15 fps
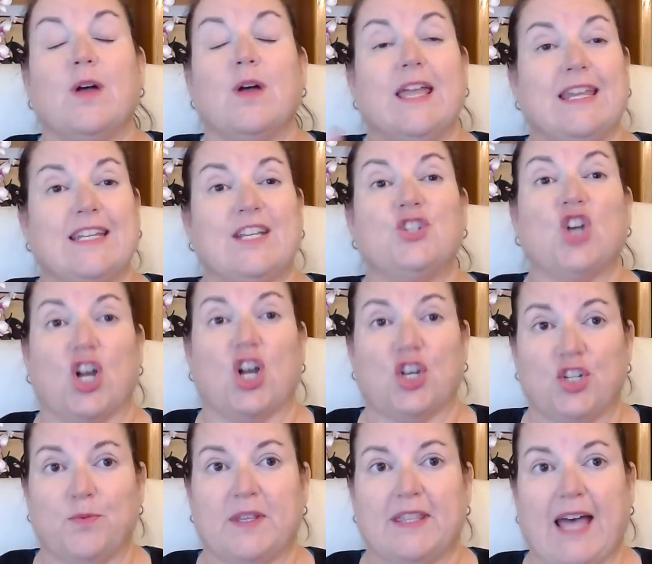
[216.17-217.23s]
In
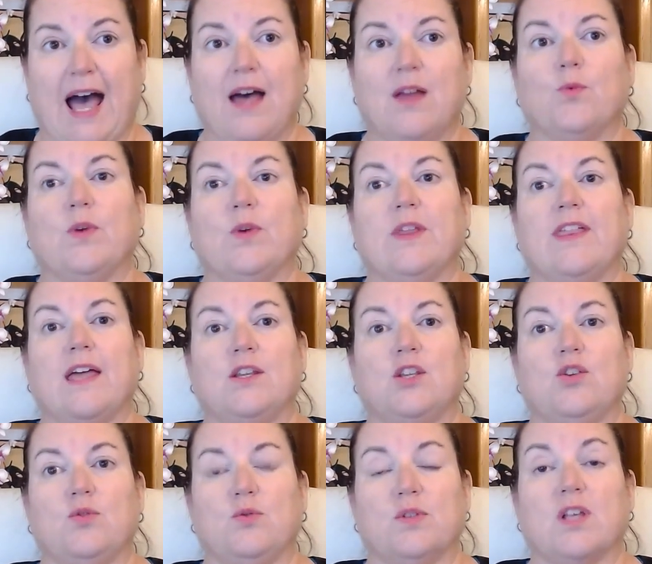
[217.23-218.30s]
conjunction with that, we then
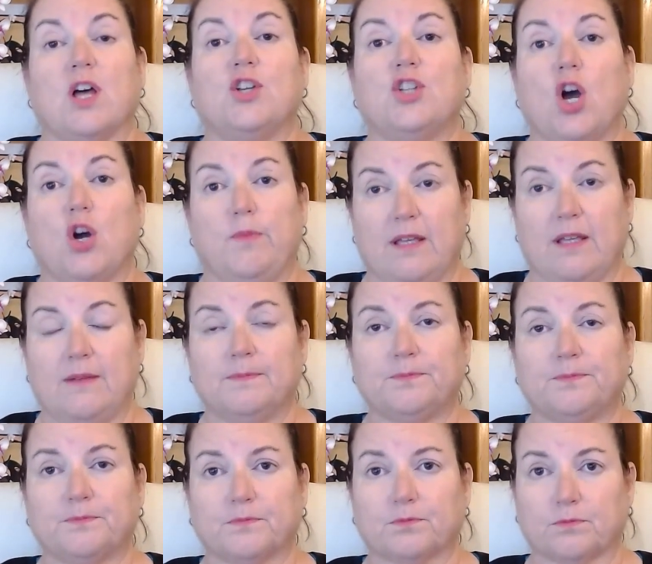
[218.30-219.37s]
use Adobe
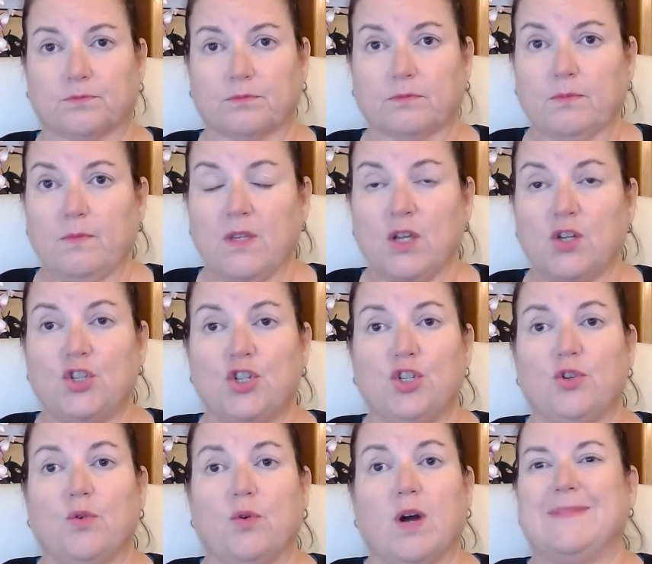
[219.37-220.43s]

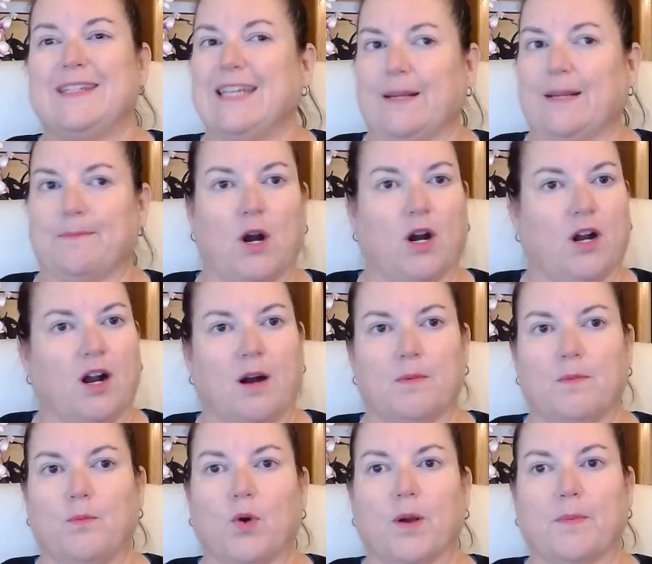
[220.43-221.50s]
to tick mark our
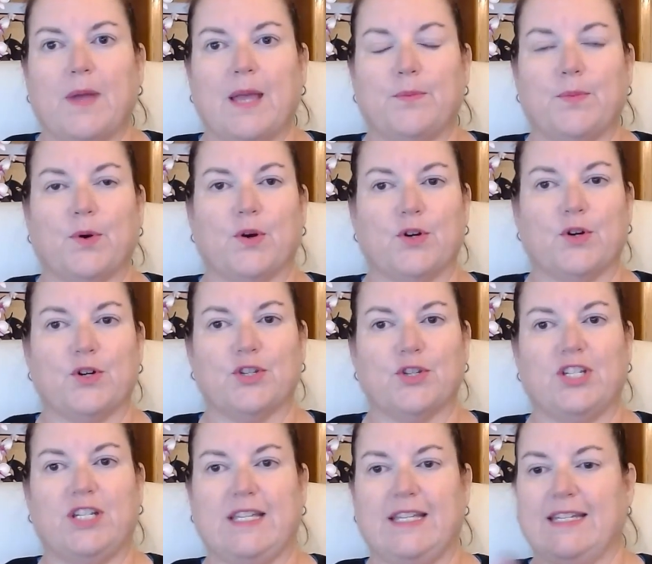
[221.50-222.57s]
work papers
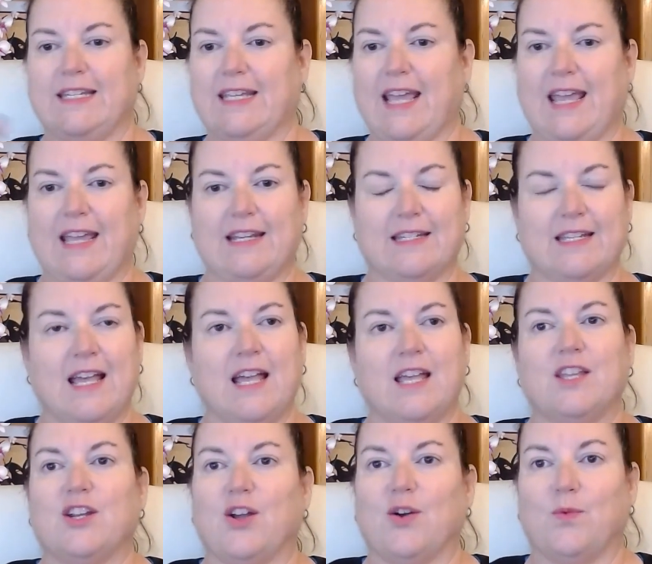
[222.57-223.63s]
to indicate,
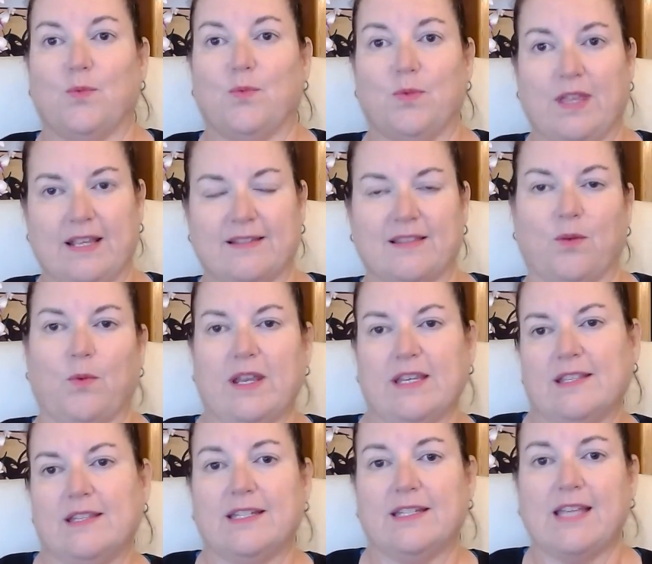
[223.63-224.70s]
things that went
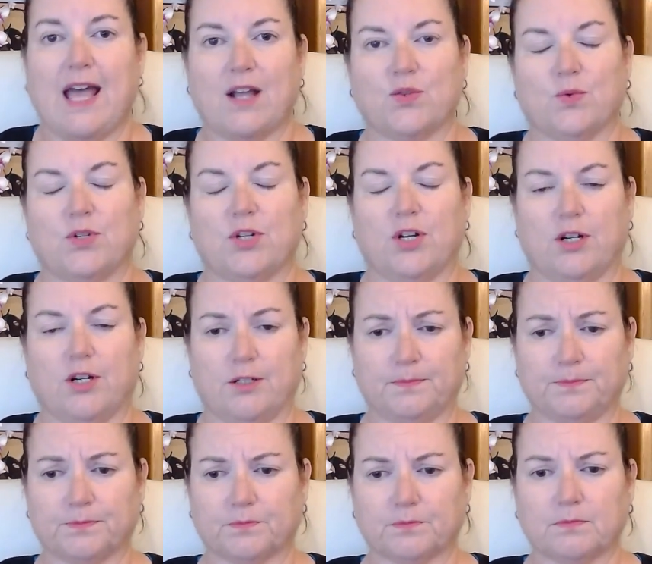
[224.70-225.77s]
to the tax return.
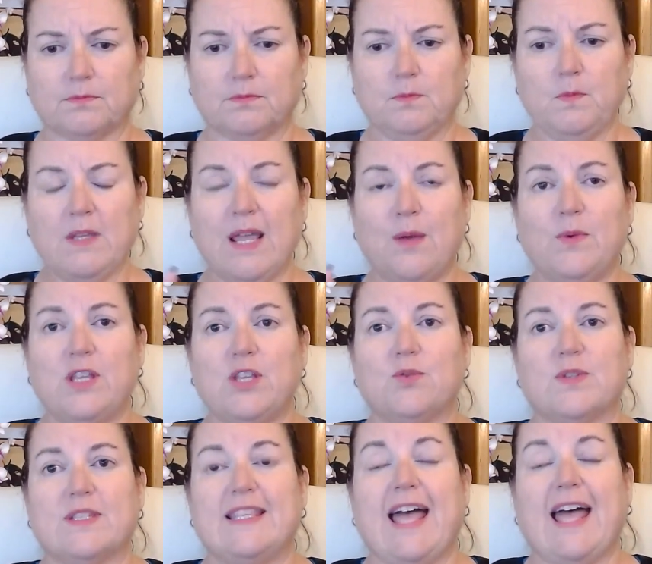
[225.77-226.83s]
And we
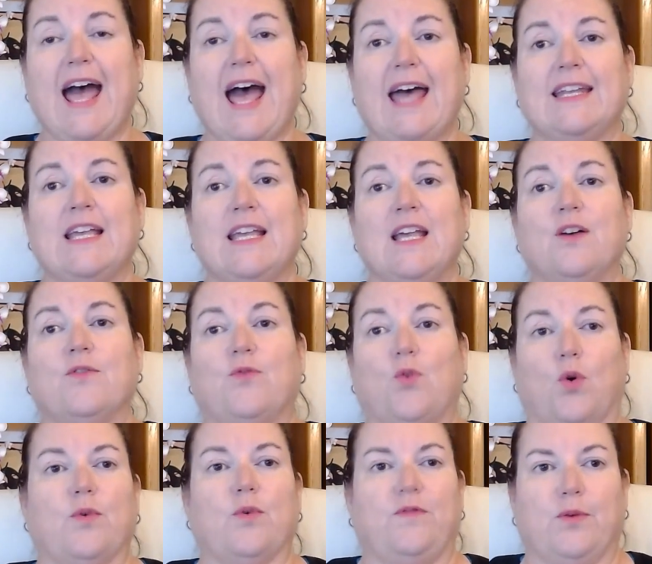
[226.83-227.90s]
use that
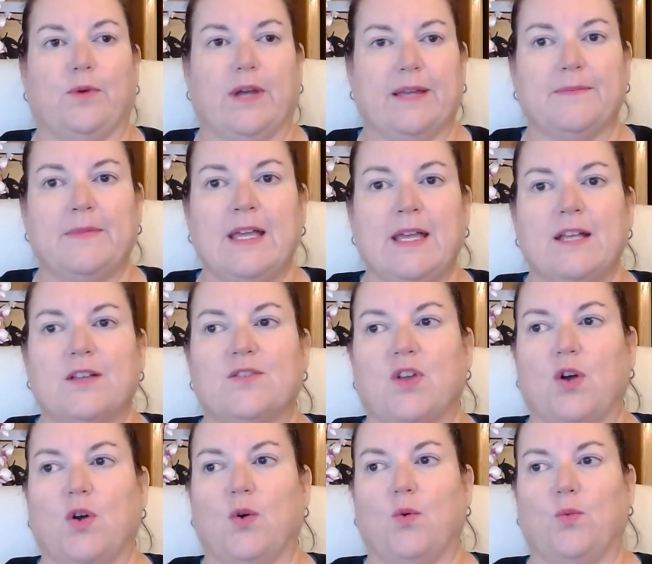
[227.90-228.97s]
for reviewing.
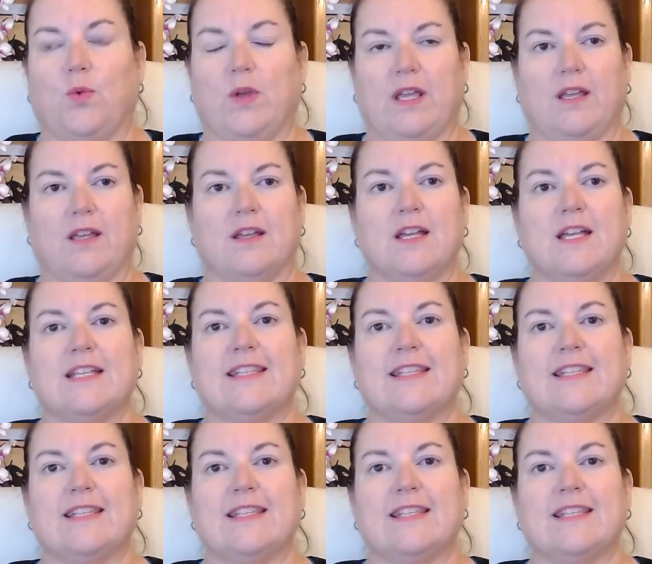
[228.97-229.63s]
So we